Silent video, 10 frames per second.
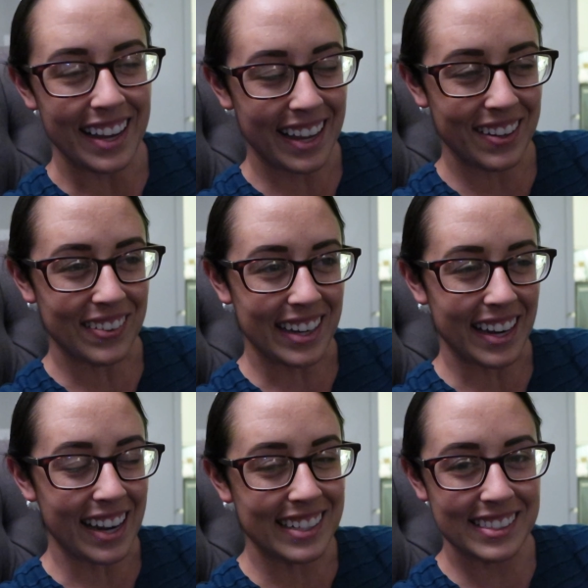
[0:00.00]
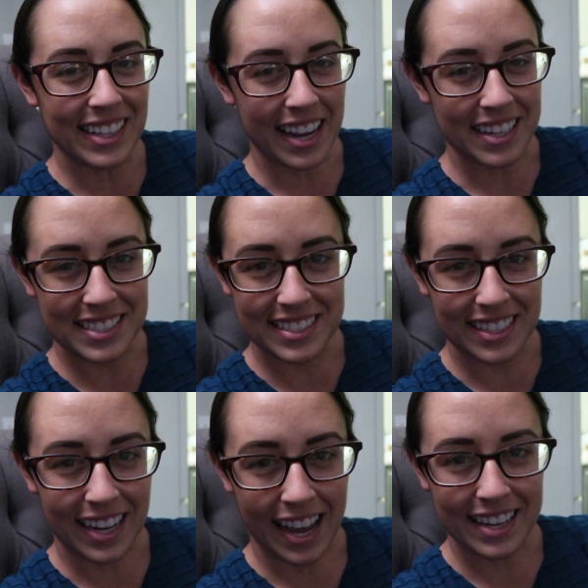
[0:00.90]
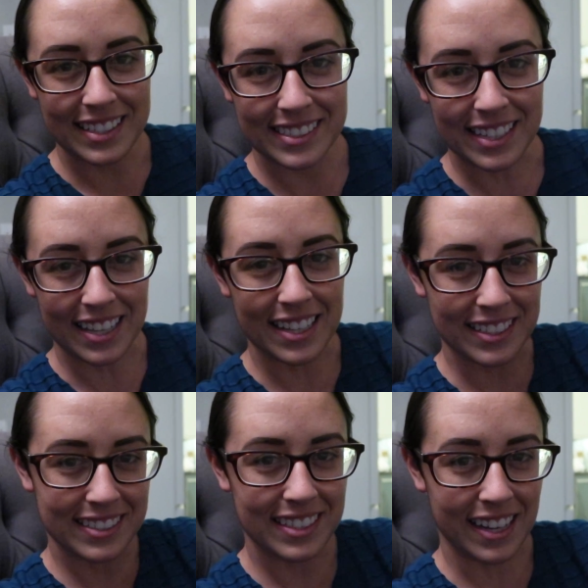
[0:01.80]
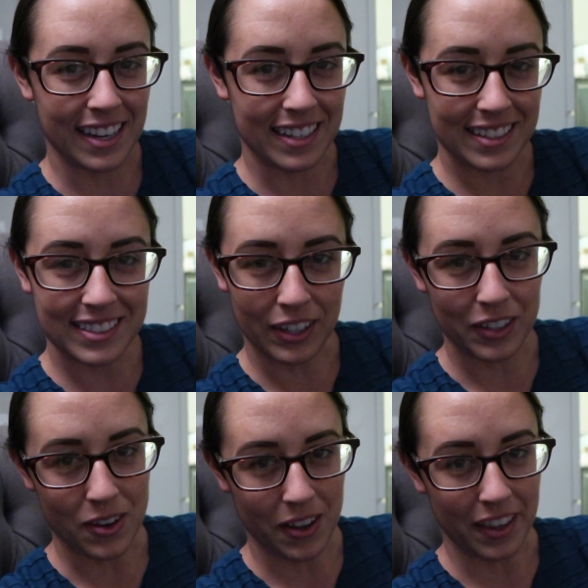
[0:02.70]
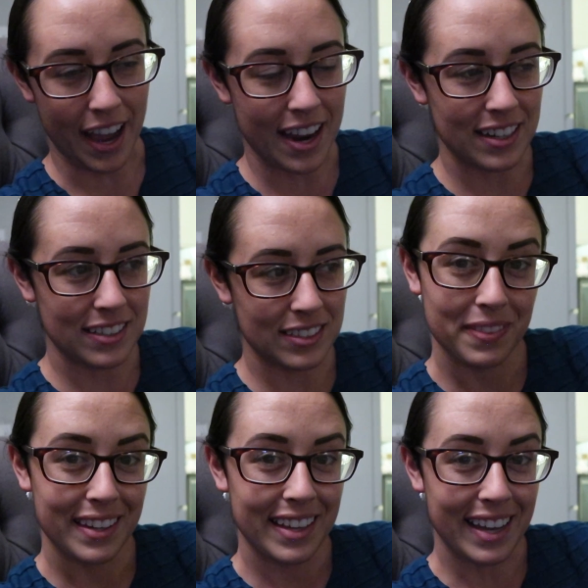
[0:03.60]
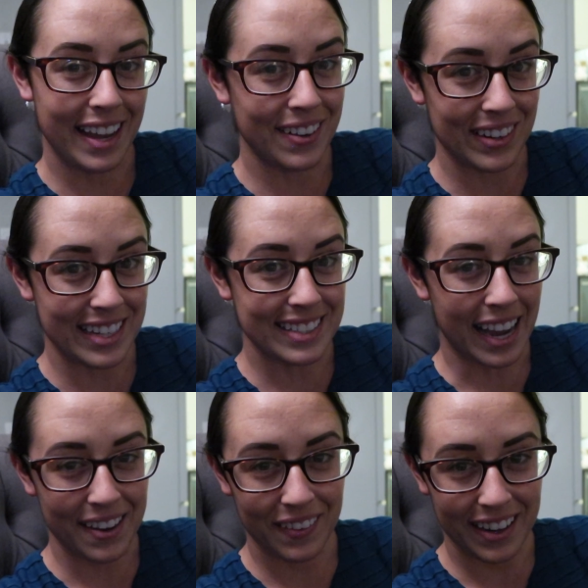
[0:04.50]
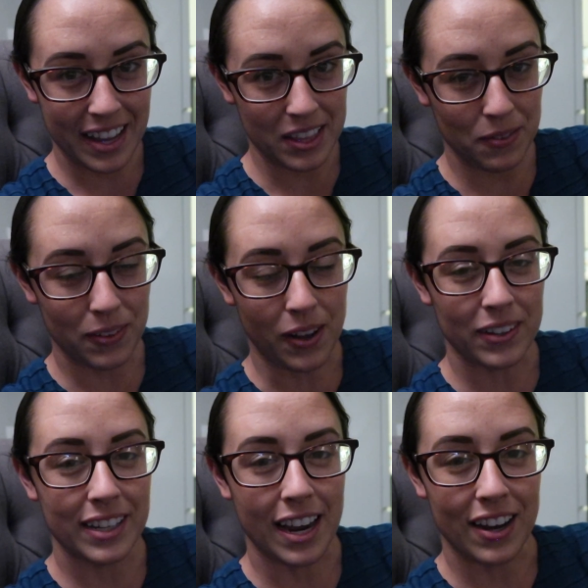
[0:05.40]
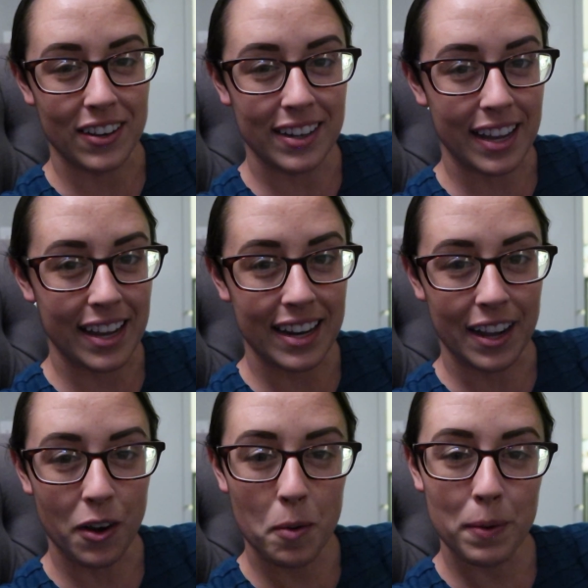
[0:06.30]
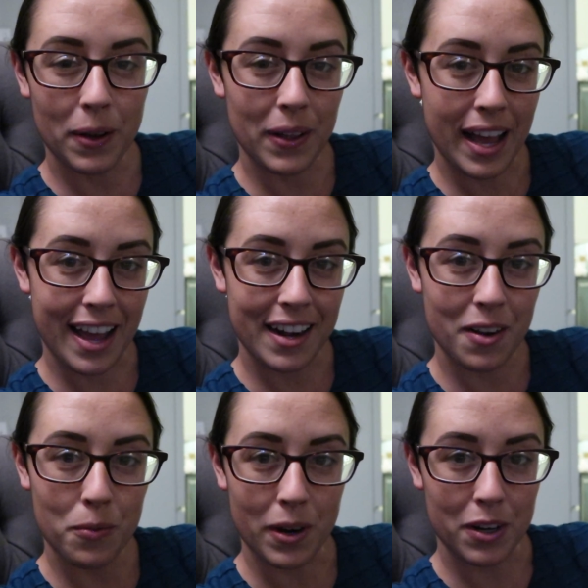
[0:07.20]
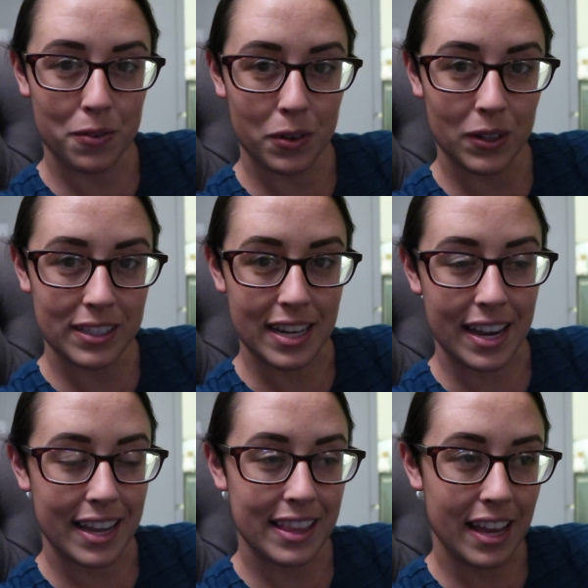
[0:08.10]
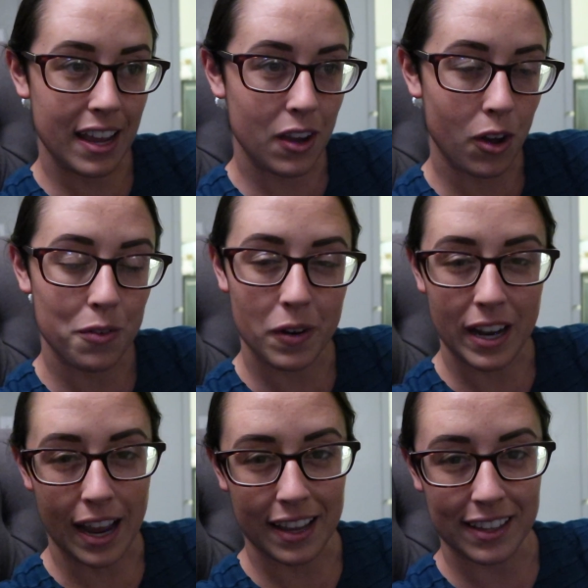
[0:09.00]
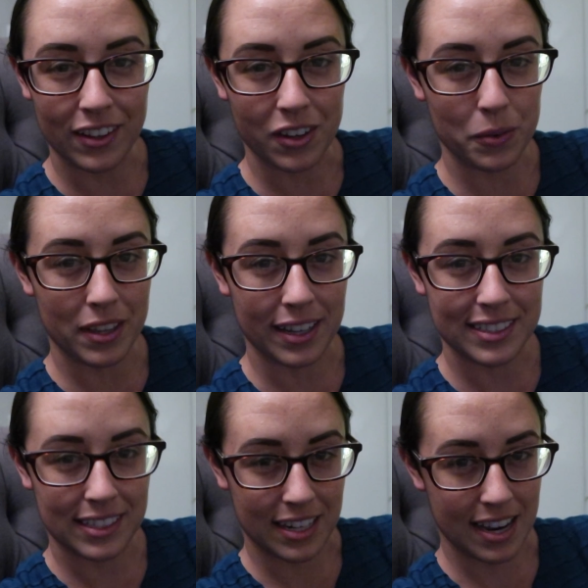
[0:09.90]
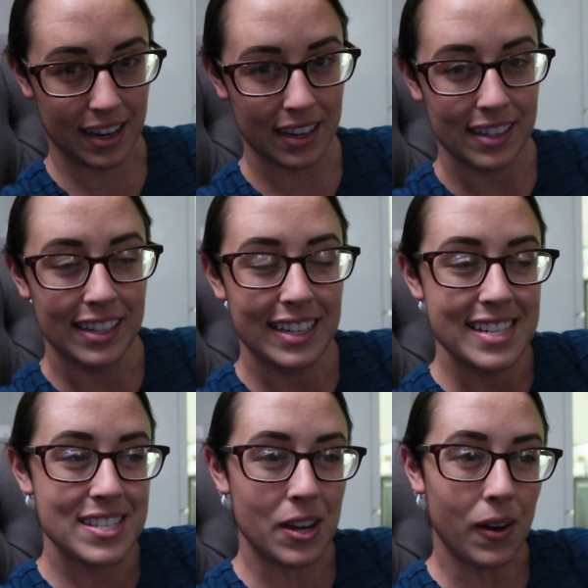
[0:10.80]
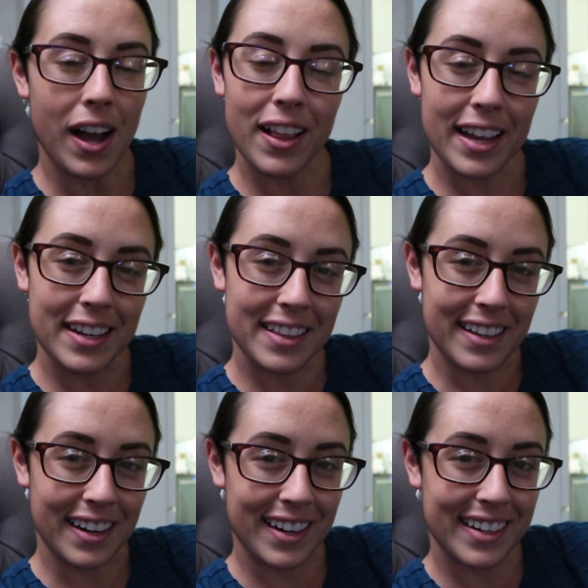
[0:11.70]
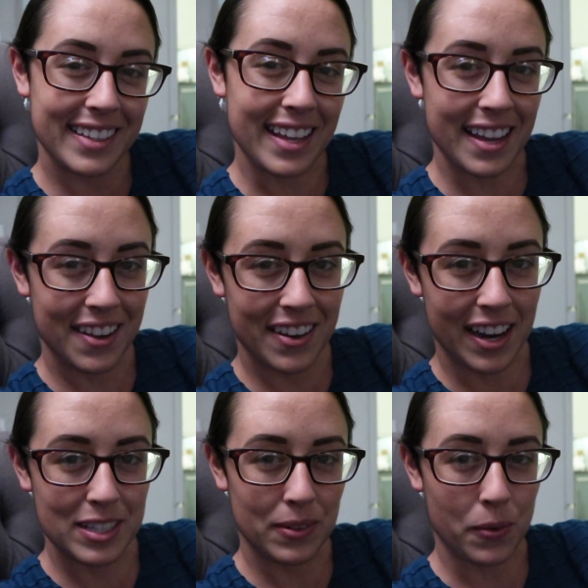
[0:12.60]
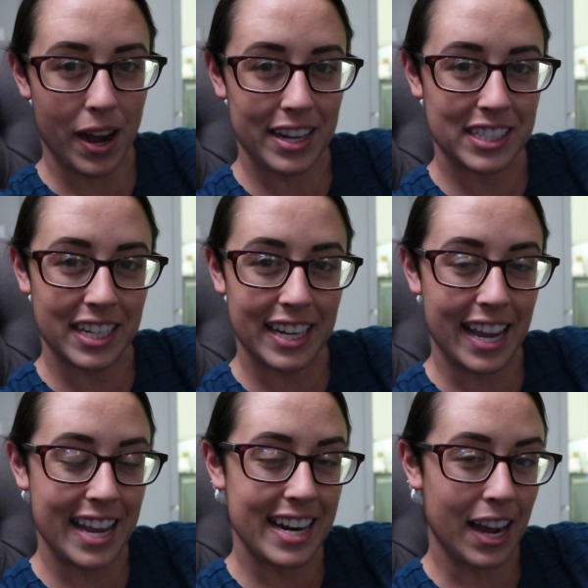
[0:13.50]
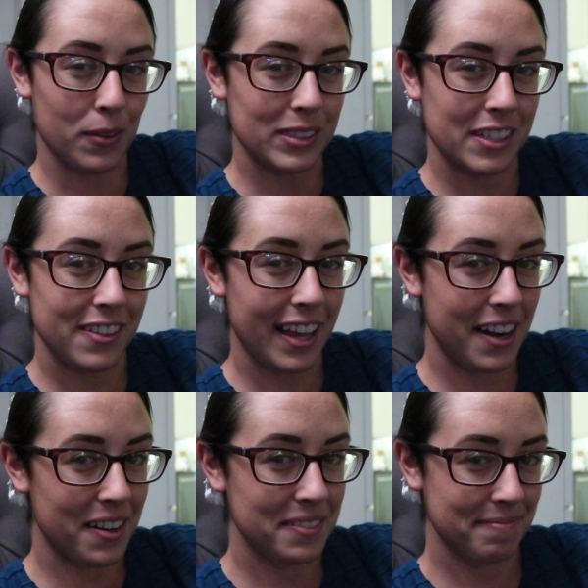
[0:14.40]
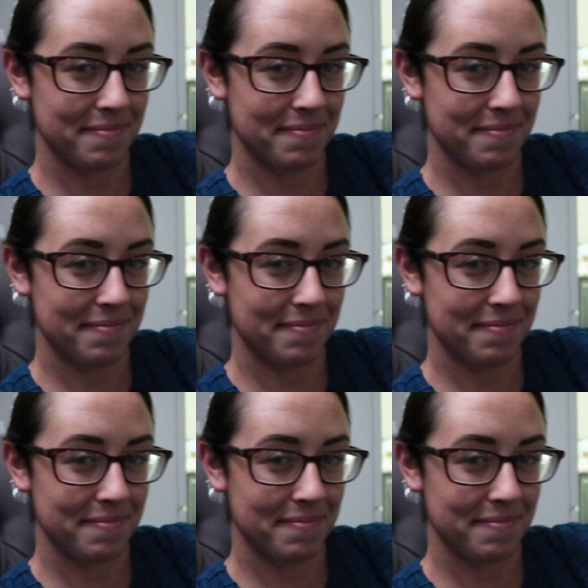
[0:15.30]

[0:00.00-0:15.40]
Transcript: anyway, I just had to had to say this and to tell you all that. Anyways, I'm gonna end the vlog now, and I hope y'all had a wonderful day, and thank you all for tagging along with us today. So I'll end it there. Thank you guys for watching, and I will see you later.